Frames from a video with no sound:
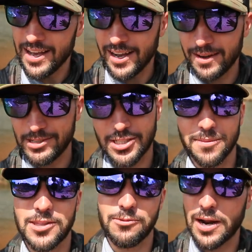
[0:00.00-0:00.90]
It's
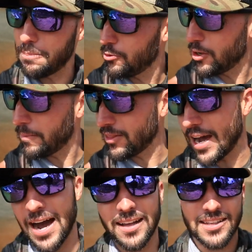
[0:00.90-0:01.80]
something when I pulled up on the
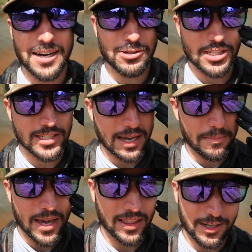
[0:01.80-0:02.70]
island, I was just like,
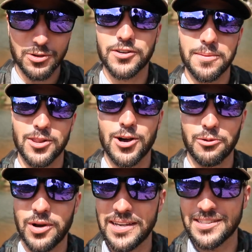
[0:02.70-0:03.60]
man, like we've come a long
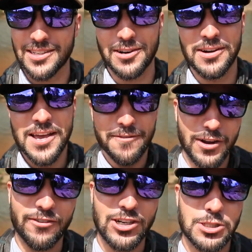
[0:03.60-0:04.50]
way. So
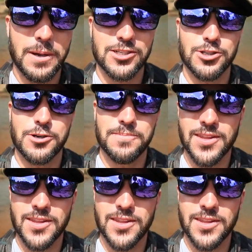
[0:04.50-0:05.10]
very, very special.